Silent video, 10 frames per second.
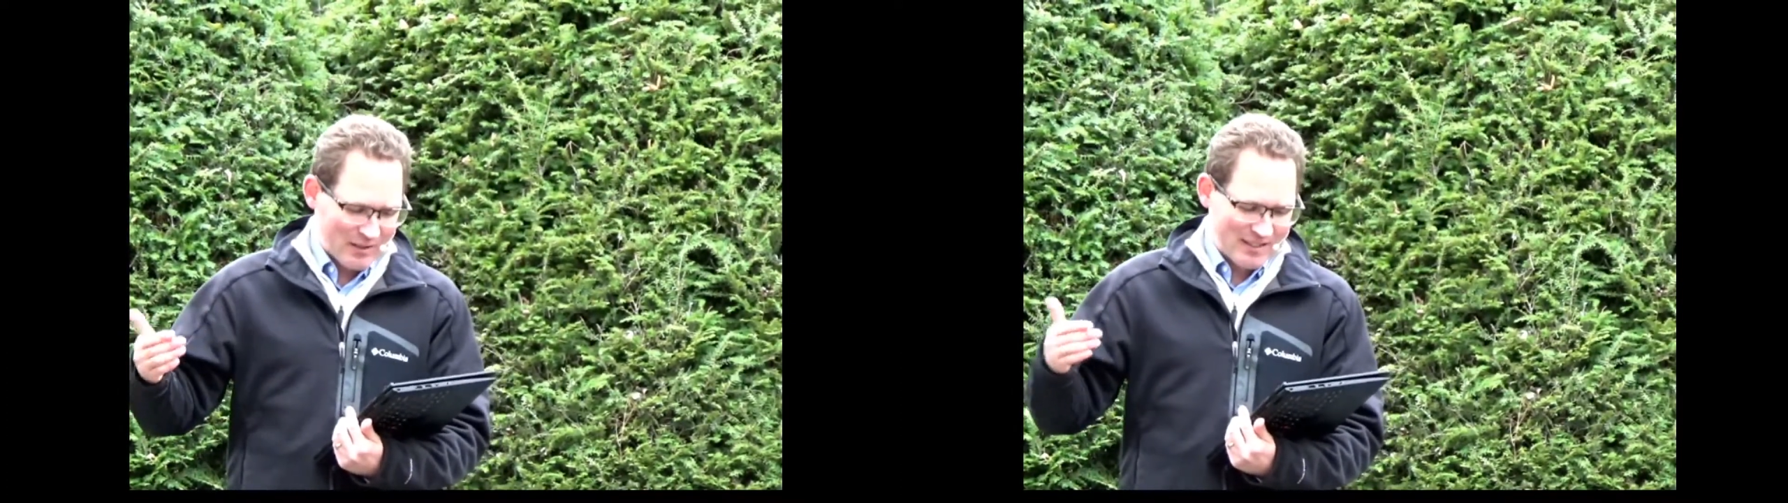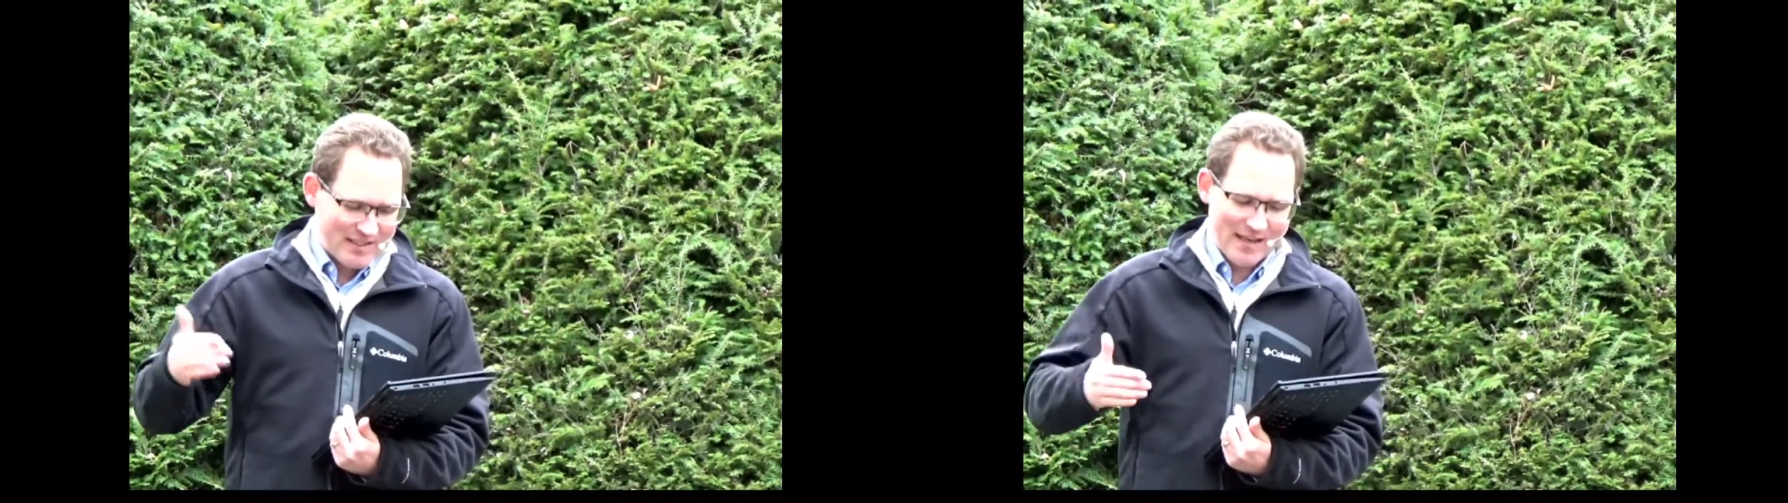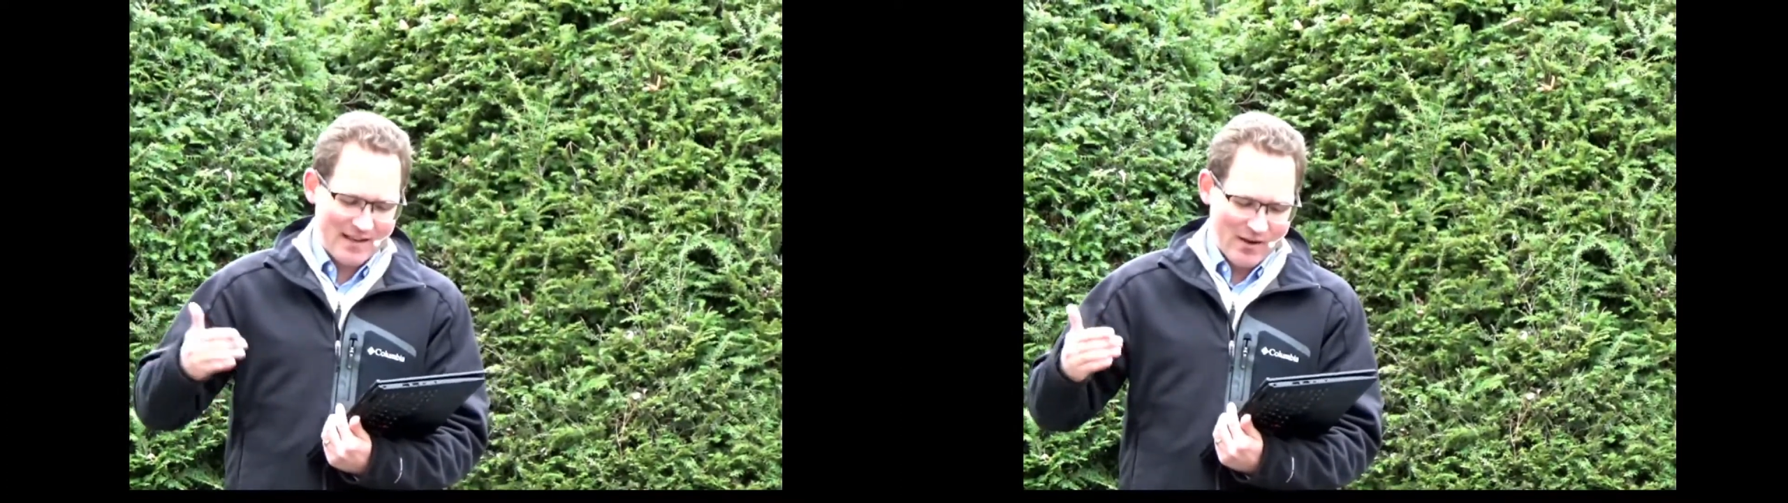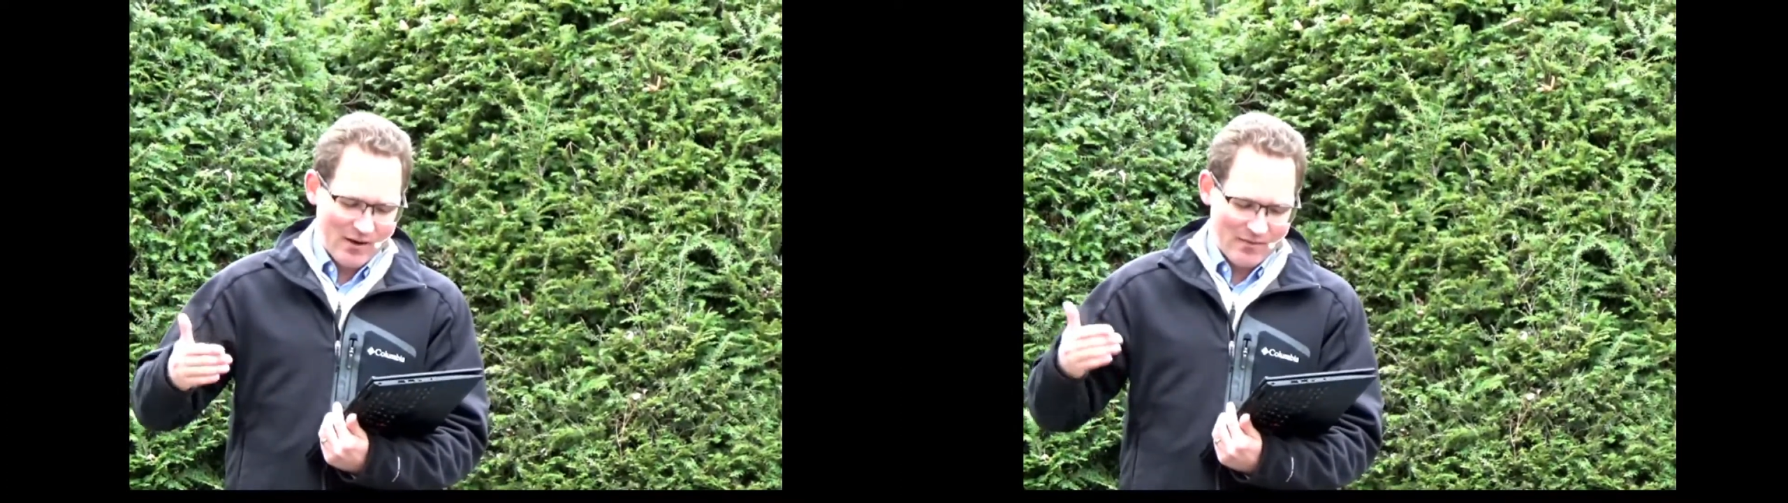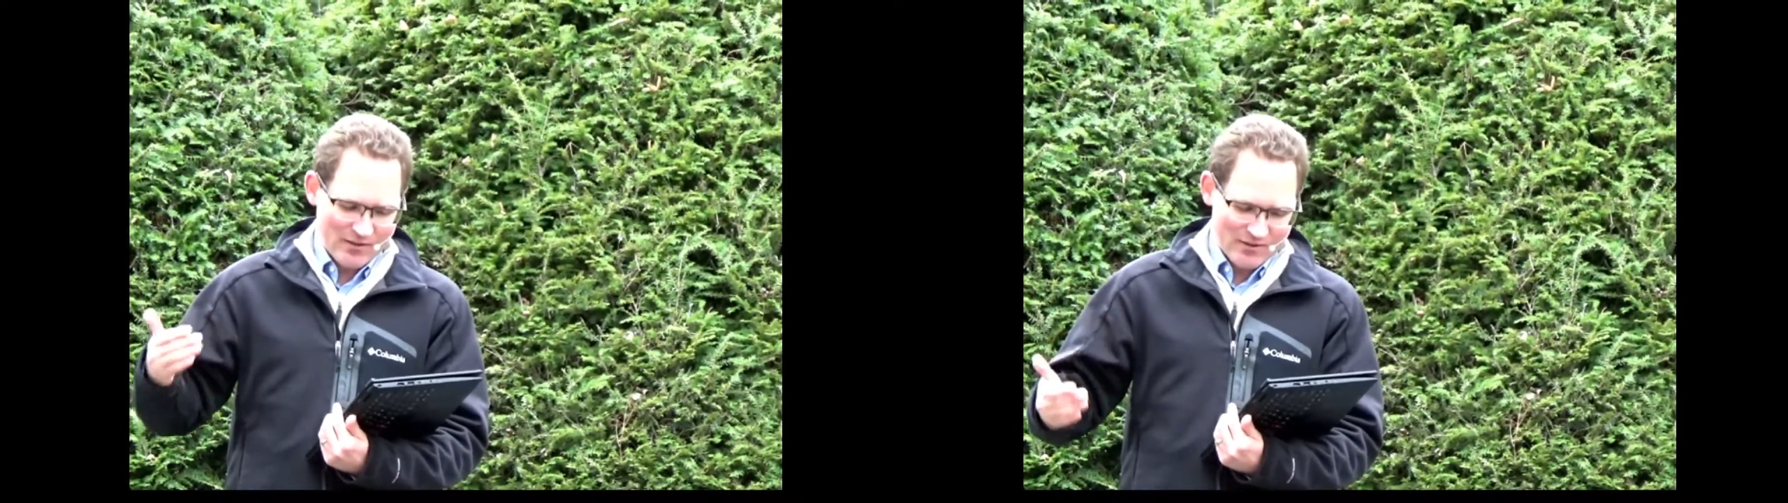was standing
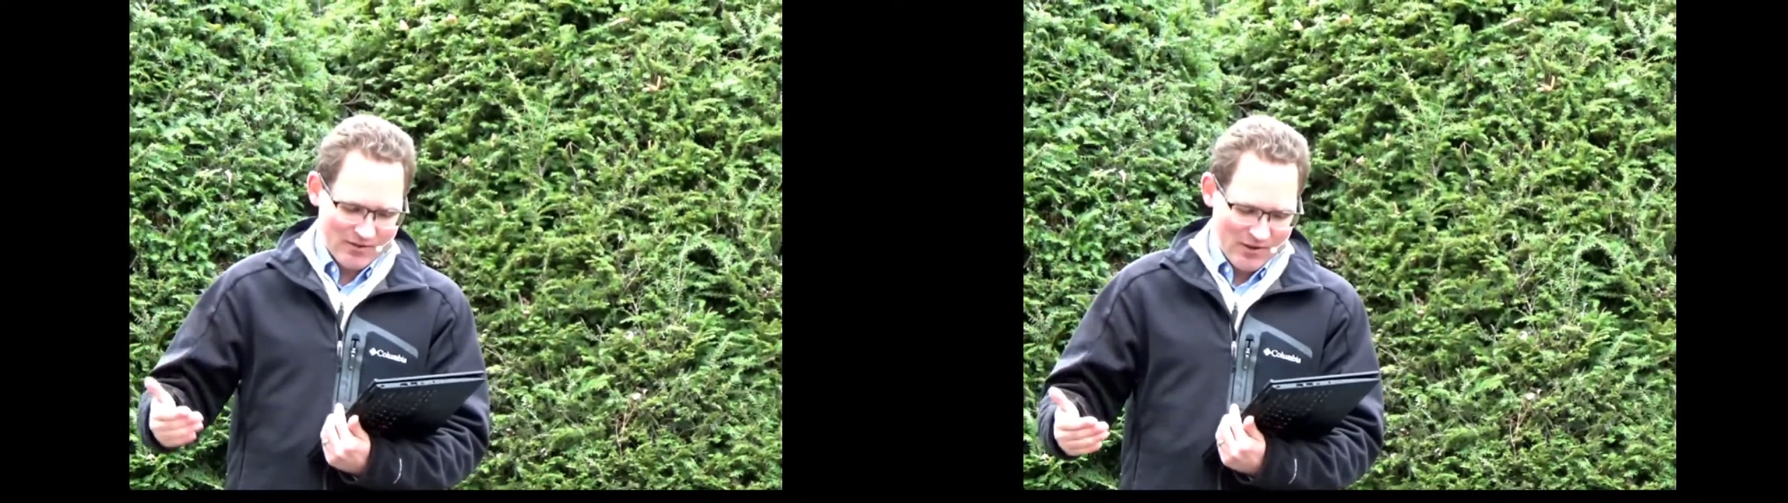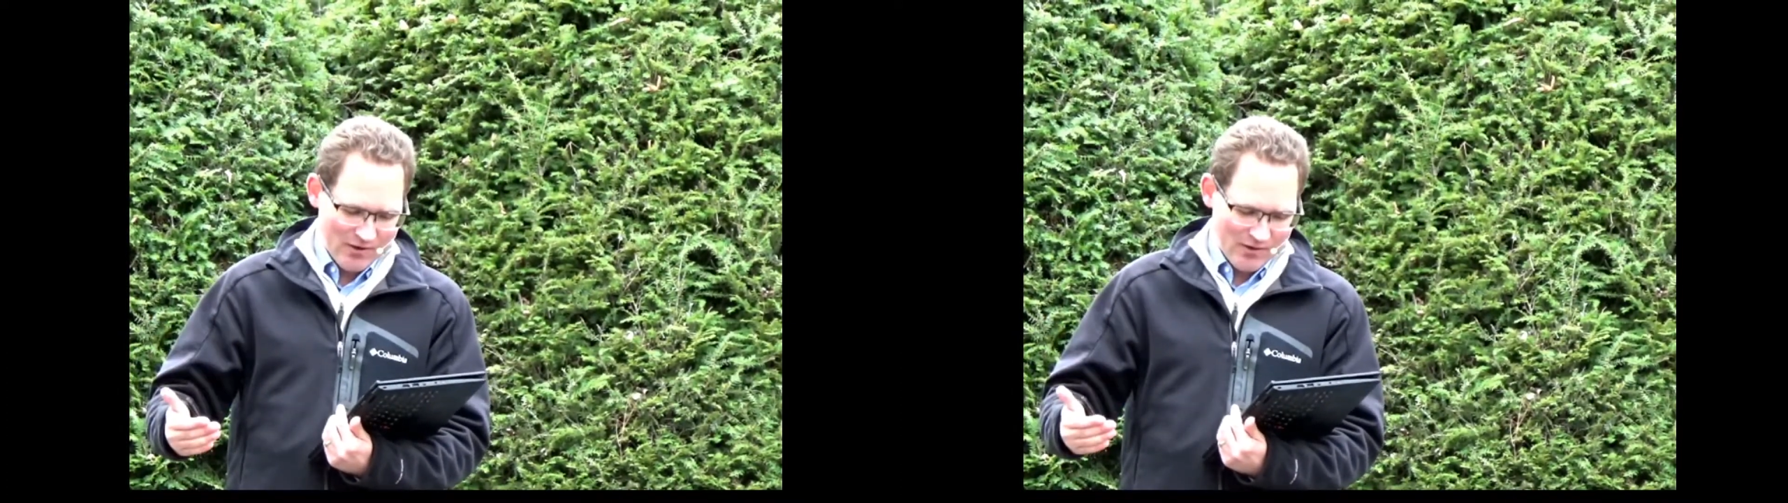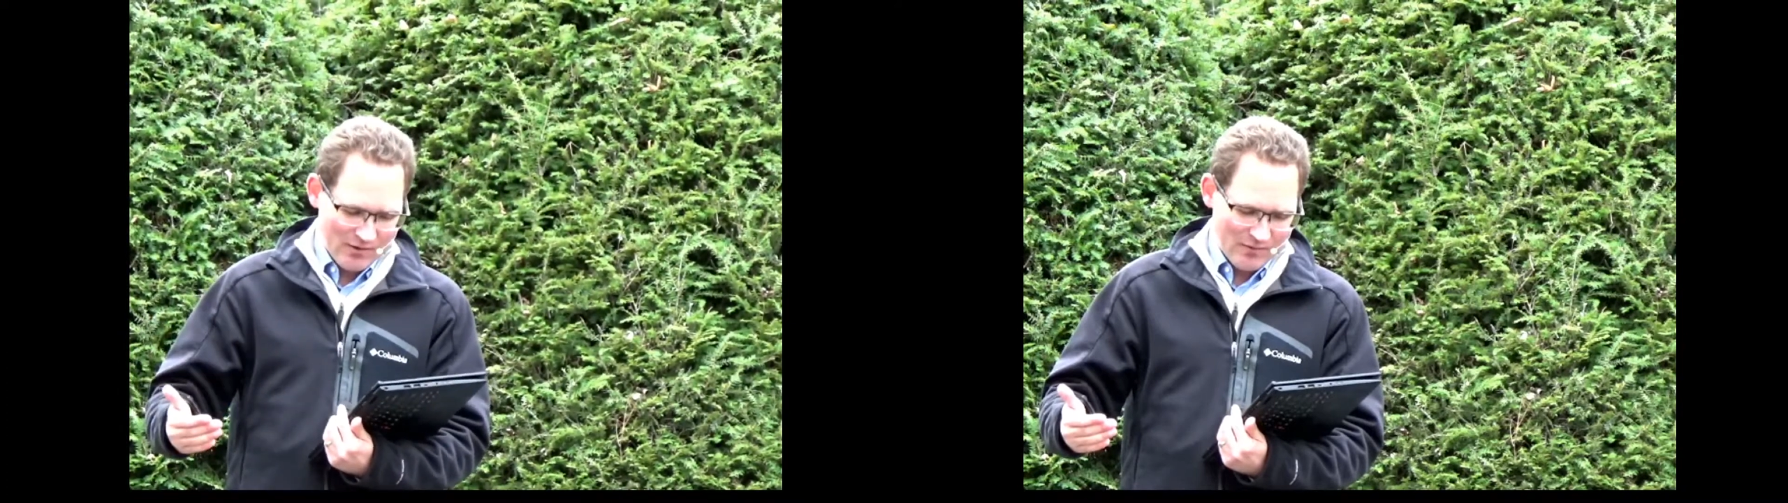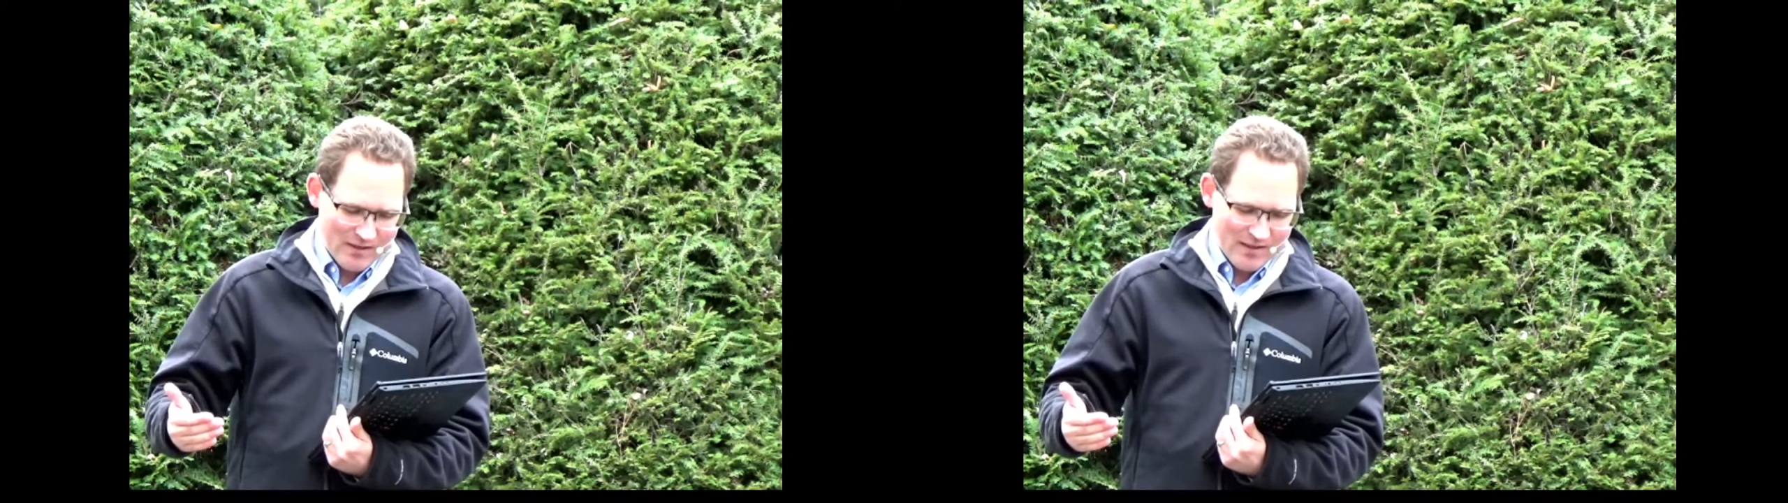over the stove.